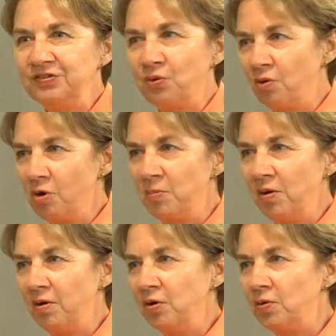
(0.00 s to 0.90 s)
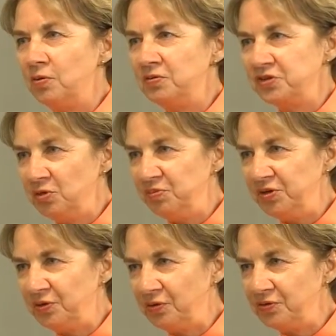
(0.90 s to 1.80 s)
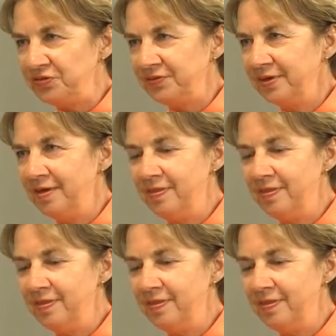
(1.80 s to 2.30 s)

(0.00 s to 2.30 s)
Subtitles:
tore apart old computers,